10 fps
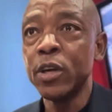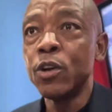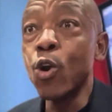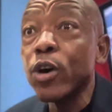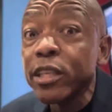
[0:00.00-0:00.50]

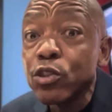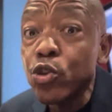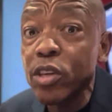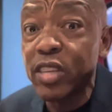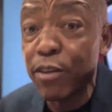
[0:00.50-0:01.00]
Look into
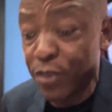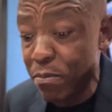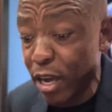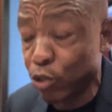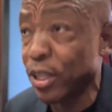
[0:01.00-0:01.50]
yourself and
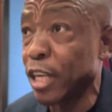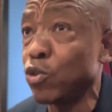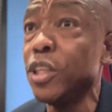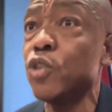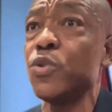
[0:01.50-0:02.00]
make sure that
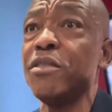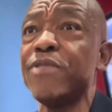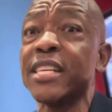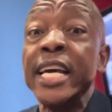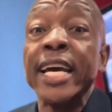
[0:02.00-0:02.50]
you need to
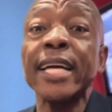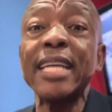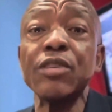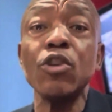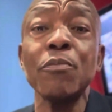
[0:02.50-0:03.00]
invest. It
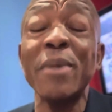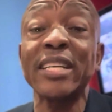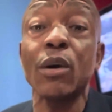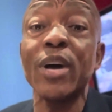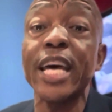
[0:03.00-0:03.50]
does not
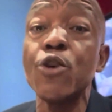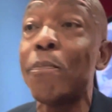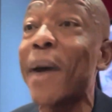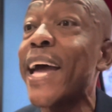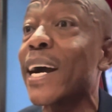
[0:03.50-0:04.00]
matter whether you
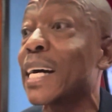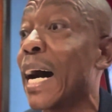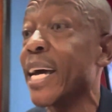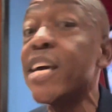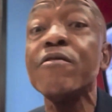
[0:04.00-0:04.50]
buy a
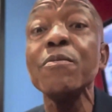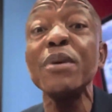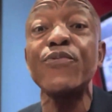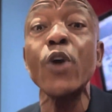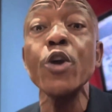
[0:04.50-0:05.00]
car. Even
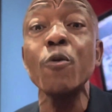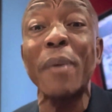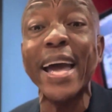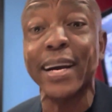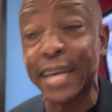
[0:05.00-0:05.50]
before you
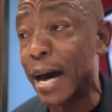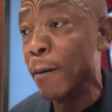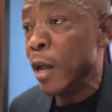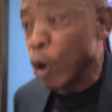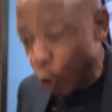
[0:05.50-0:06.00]
buy a car,
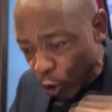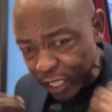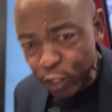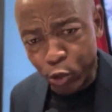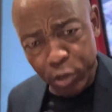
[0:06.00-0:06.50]
look
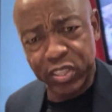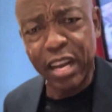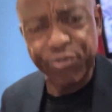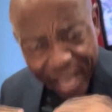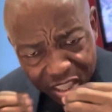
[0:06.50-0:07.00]
into
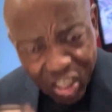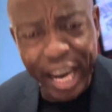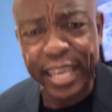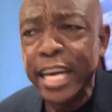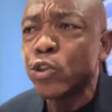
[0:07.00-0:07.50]
yourself and check.